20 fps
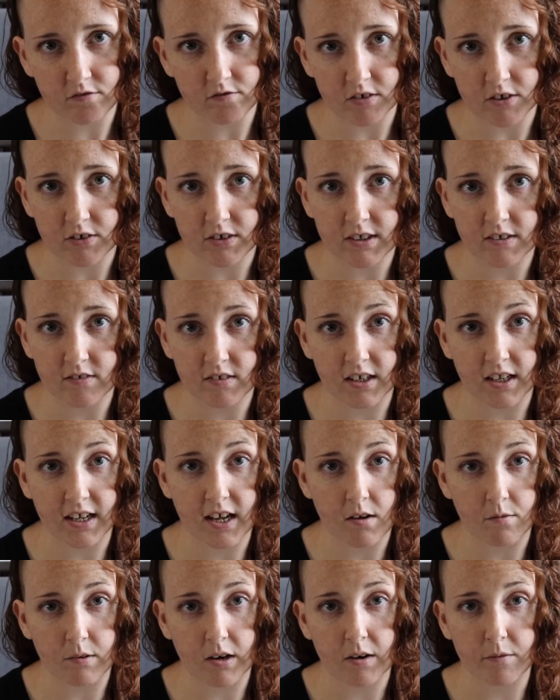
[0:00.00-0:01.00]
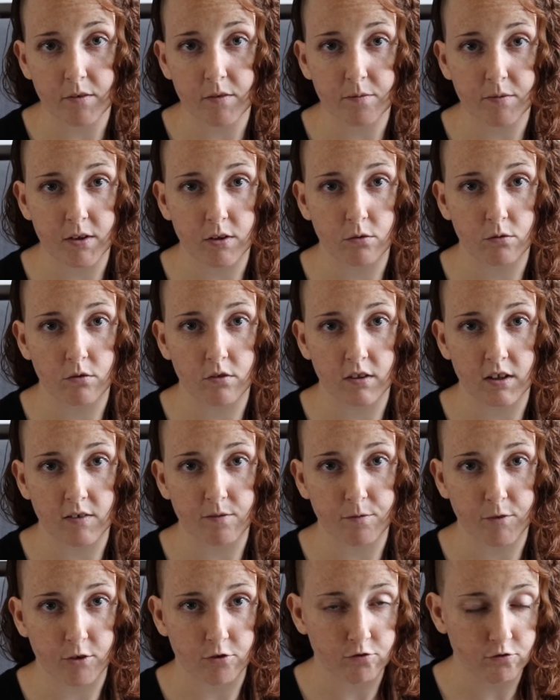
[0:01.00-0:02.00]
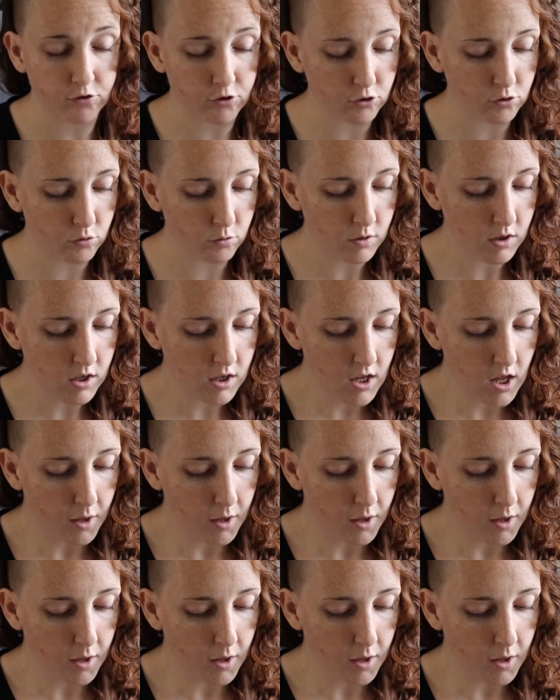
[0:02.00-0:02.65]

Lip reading: series and I have not reviewed the first 2.